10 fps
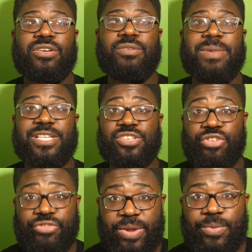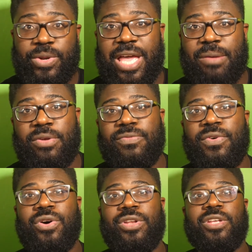Mason Greenwood came on for
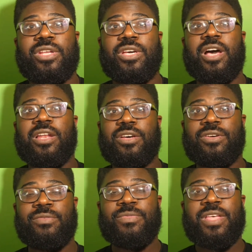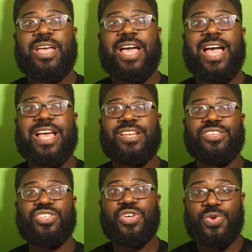Odion Igalo. And
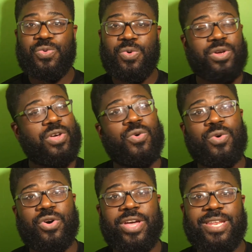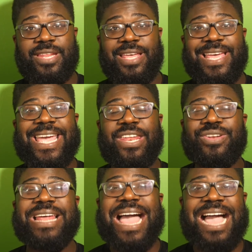they all got in
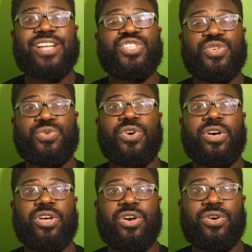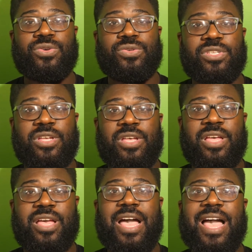on the act. 2 got goals
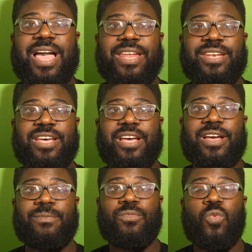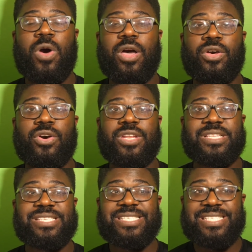and 1 got an
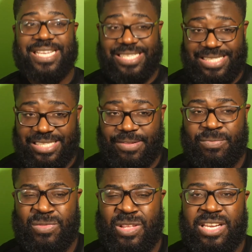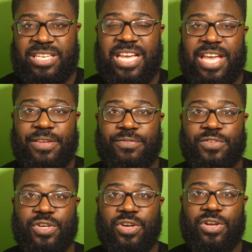assist. Taif
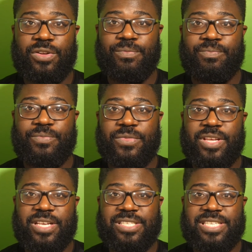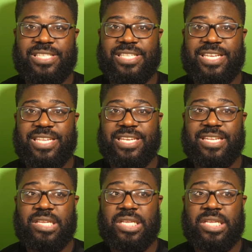Chong assisting